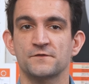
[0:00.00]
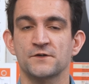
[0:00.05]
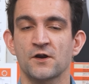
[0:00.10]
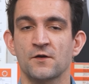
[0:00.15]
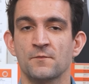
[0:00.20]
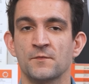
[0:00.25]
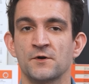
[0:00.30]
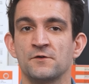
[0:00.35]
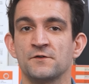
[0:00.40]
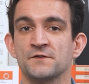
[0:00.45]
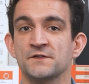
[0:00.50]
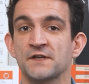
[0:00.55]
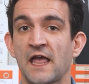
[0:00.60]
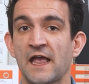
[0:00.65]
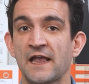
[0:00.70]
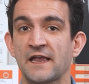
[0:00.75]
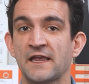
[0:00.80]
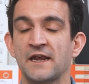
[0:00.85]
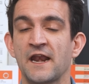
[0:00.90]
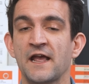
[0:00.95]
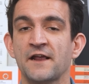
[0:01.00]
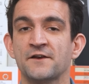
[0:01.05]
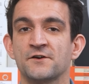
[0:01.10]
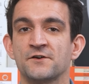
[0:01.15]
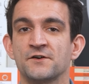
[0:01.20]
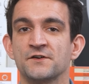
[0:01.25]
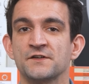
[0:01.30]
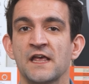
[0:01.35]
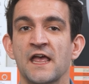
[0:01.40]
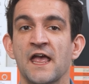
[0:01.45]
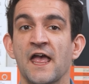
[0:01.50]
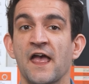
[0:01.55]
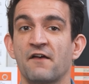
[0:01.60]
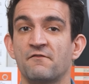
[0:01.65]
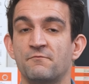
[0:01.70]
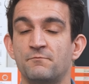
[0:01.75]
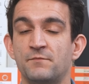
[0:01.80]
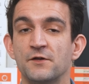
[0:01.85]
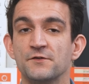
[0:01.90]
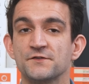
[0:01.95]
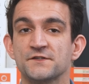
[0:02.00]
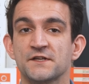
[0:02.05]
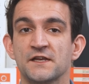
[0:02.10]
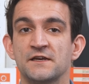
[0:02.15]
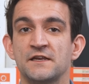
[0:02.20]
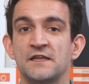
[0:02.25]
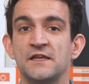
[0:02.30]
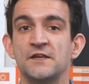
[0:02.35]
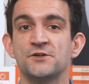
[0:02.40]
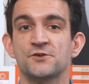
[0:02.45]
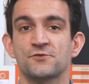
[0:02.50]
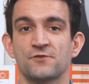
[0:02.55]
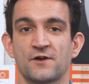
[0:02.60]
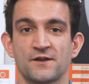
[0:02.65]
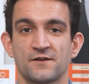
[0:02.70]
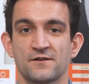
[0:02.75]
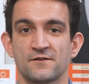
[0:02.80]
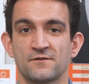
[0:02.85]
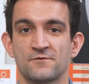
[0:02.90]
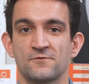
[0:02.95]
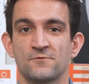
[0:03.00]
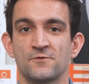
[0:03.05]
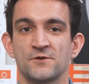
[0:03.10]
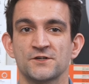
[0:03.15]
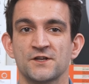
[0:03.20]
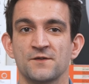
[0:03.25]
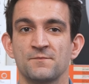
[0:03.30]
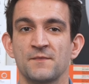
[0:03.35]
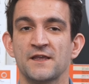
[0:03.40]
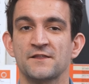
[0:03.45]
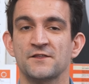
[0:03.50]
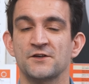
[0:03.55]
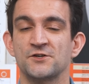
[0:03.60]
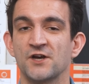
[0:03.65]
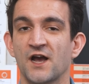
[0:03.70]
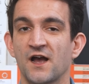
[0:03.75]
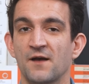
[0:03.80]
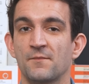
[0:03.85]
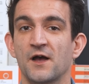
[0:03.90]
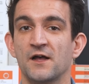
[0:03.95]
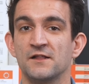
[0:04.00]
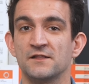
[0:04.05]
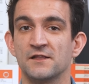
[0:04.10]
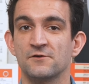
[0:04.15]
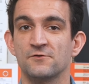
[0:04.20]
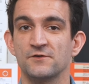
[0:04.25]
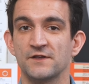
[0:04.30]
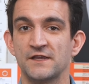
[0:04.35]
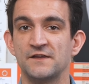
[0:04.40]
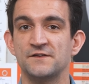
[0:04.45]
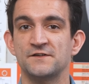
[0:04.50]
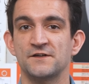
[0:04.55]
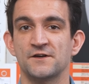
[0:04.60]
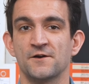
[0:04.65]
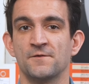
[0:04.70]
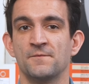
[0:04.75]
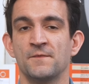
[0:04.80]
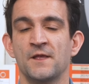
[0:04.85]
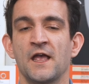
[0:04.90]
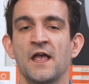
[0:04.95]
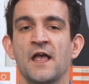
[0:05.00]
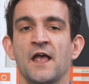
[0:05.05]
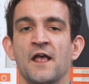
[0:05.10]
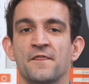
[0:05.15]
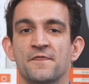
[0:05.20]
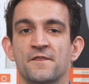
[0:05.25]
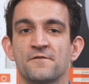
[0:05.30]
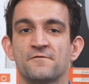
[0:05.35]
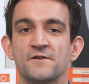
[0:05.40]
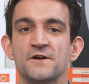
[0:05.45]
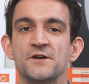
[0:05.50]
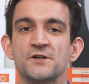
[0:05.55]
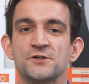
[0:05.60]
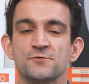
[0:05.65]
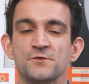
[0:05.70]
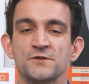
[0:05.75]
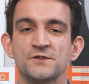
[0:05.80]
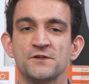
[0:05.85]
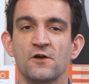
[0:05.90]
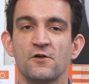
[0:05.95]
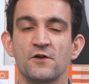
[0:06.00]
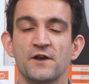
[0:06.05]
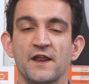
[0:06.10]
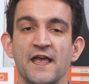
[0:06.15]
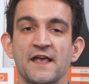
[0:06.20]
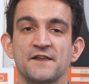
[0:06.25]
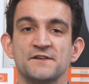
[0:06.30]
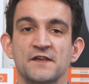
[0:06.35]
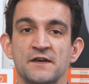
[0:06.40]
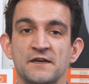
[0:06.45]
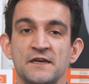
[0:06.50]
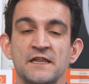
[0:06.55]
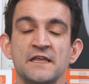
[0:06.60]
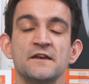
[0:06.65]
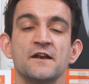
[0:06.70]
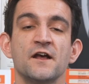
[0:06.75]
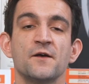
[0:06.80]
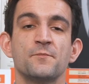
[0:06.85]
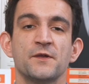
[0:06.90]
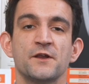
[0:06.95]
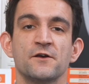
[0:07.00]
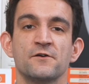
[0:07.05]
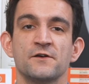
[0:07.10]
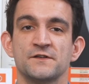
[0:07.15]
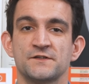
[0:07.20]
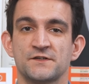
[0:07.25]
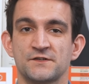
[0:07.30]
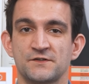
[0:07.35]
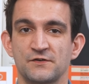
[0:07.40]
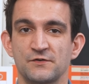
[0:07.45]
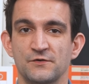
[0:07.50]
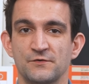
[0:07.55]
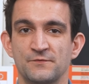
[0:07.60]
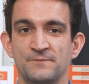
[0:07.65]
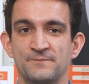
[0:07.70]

terminals and connectors have built-in heat shrink, which can make the job a little easier. The finished result has a neat appearance too.